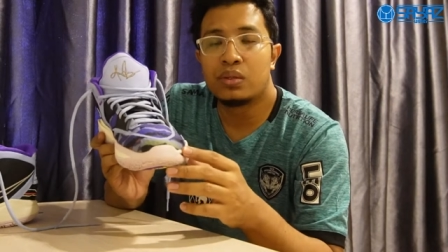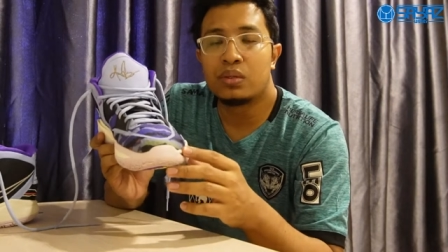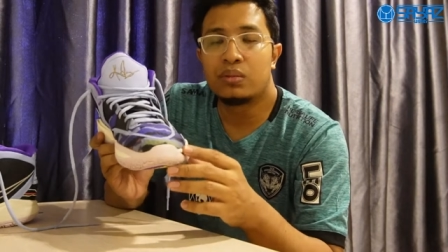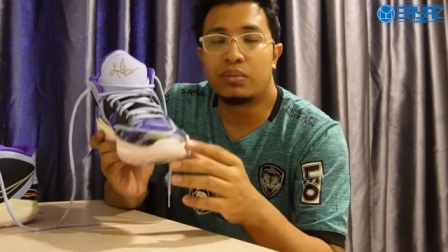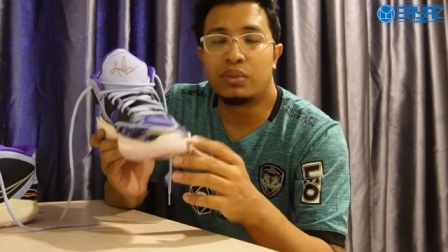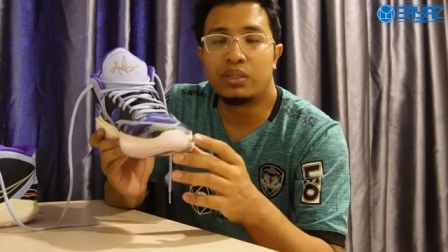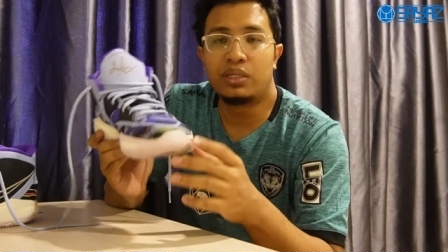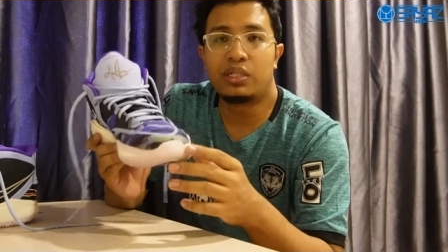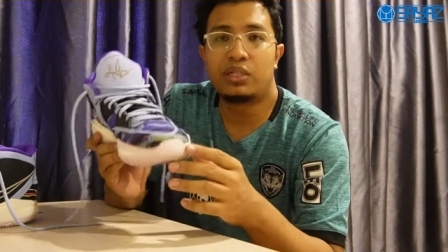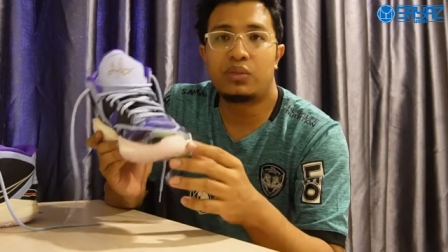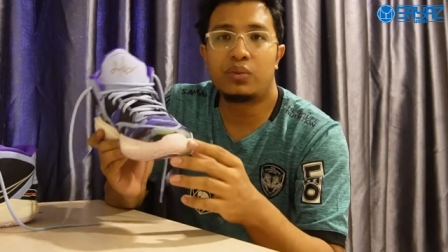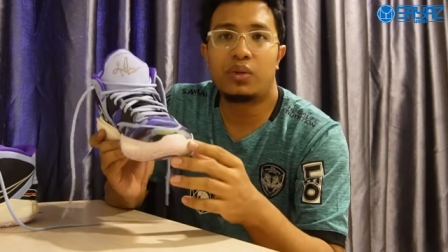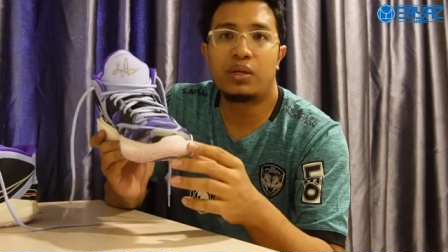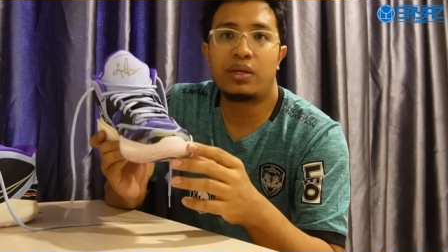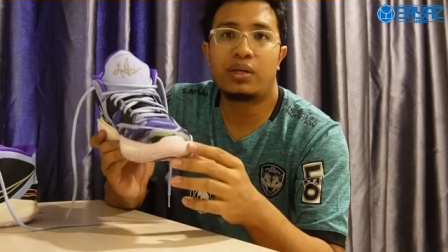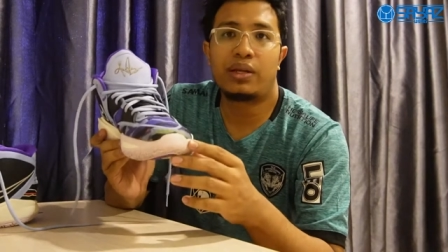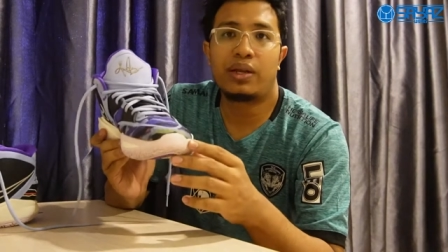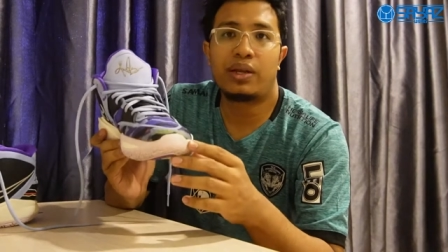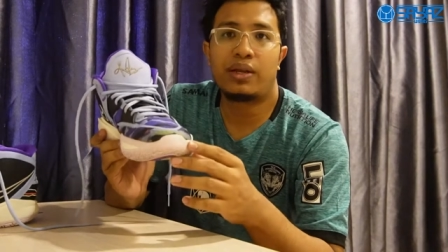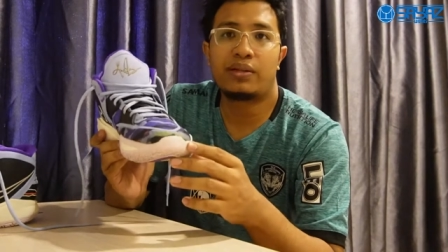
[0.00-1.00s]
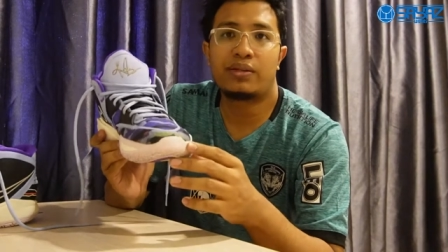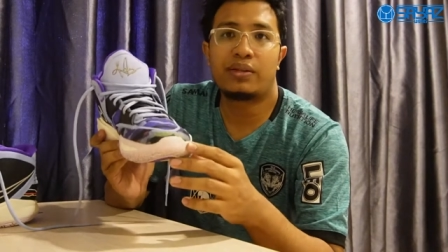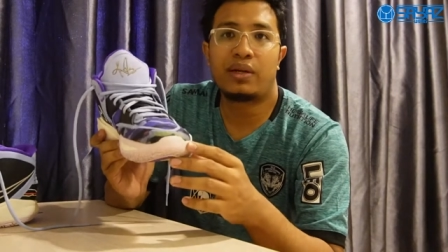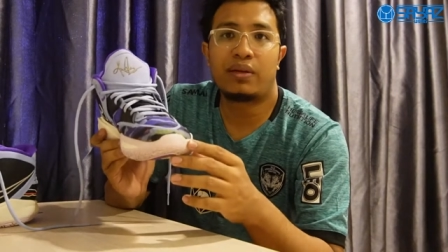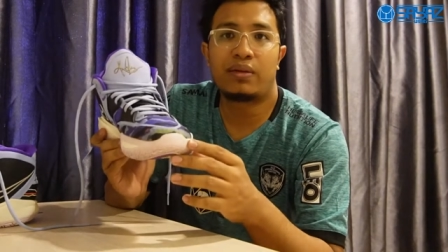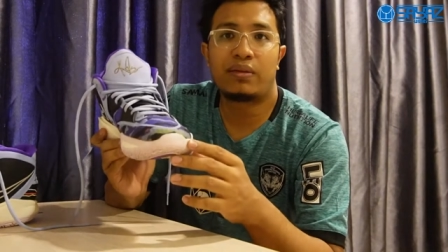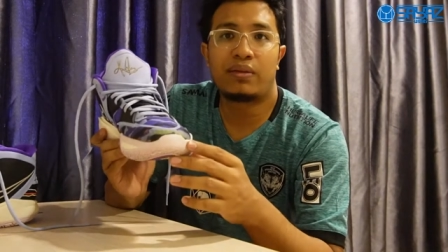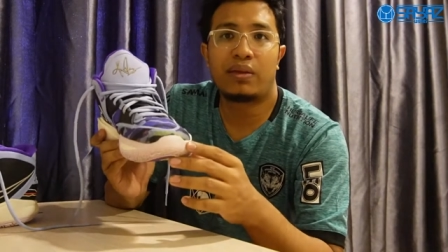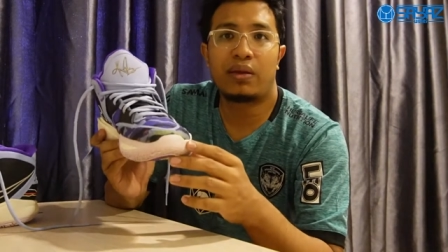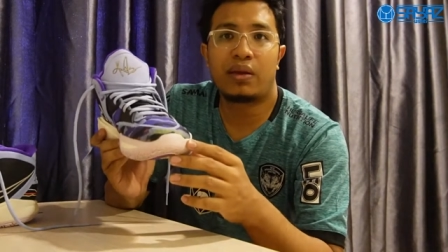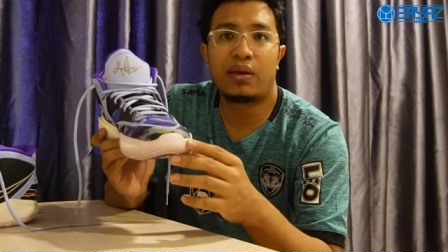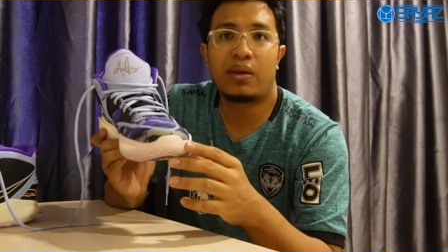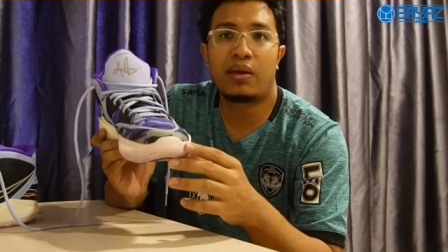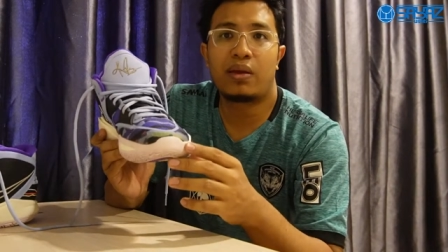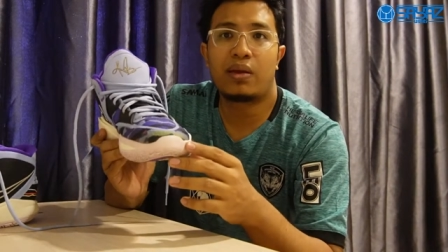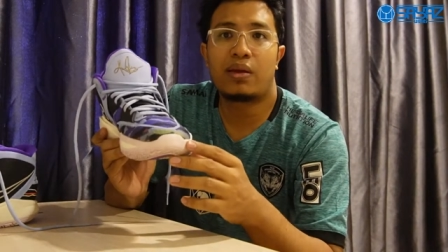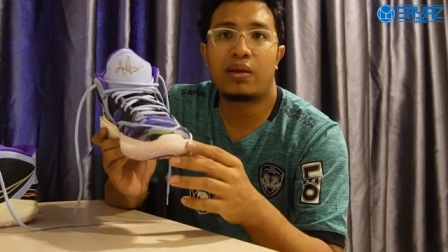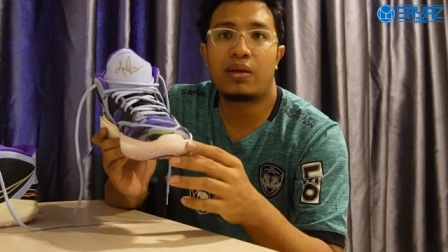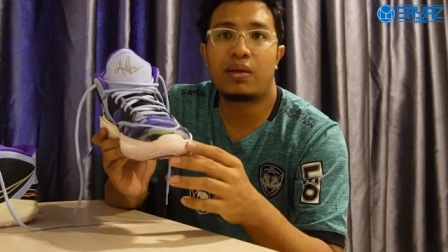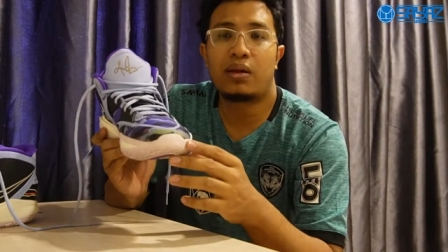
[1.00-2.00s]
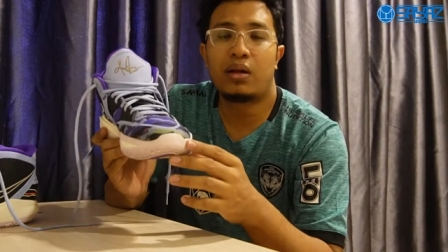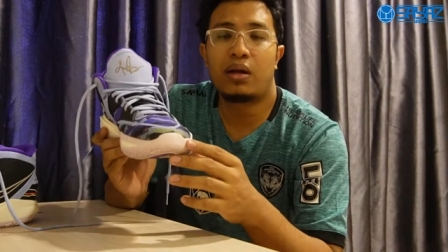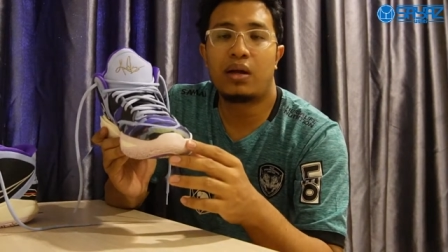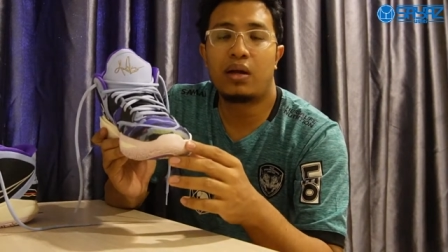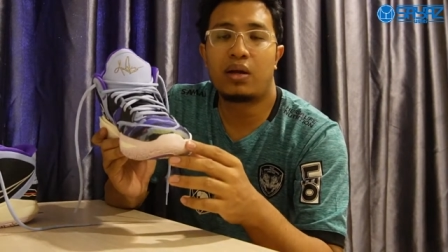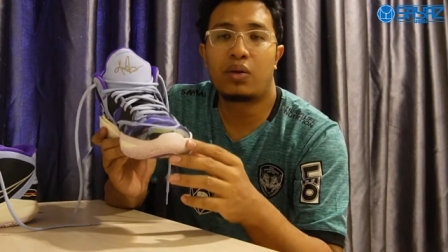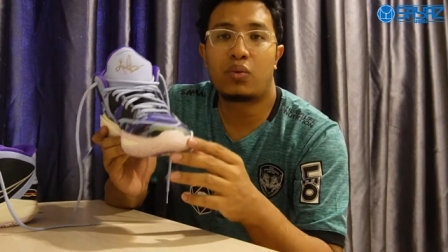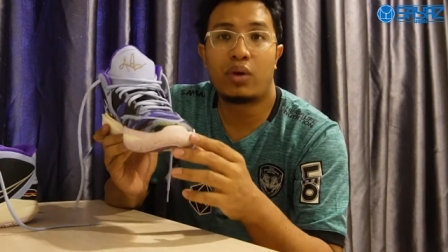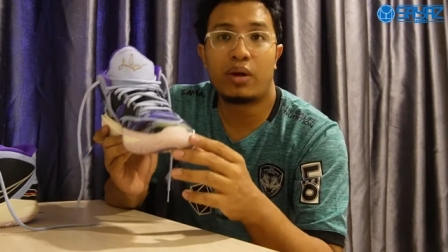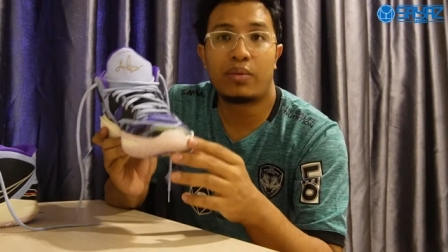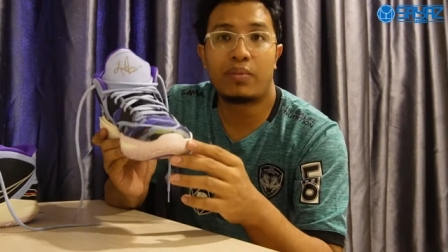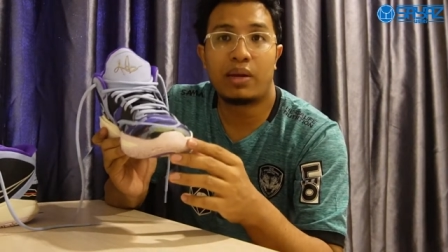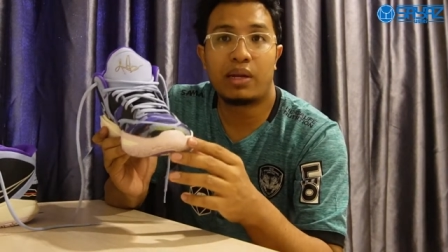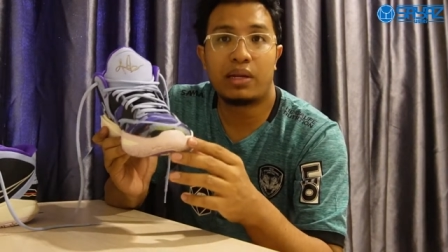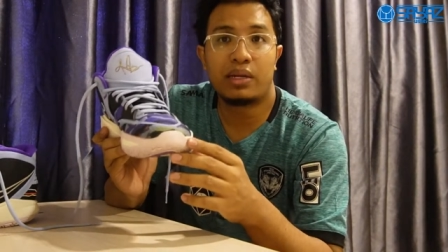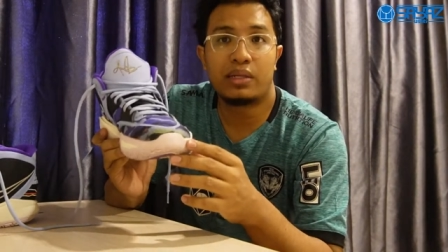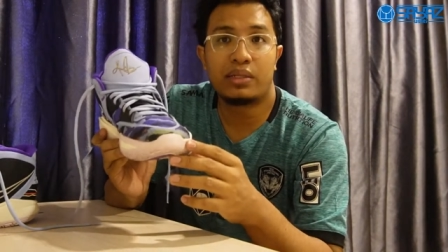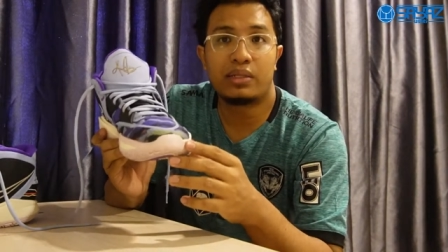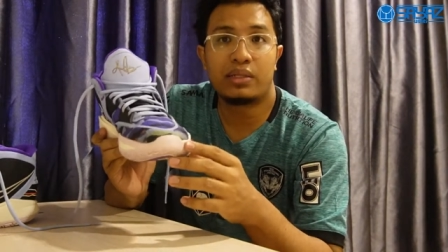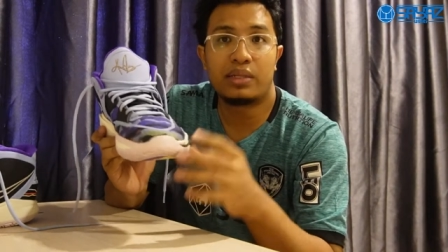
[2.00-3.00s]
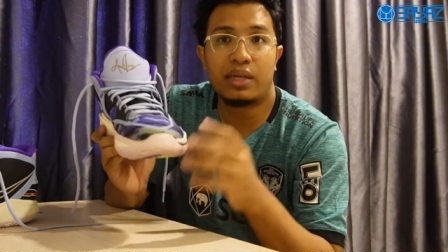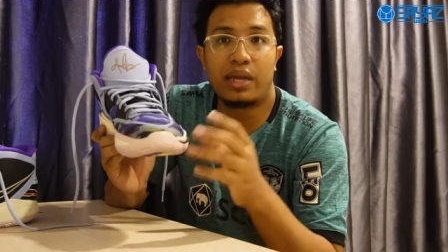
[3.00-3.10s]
but this one is, I think, quite balanced.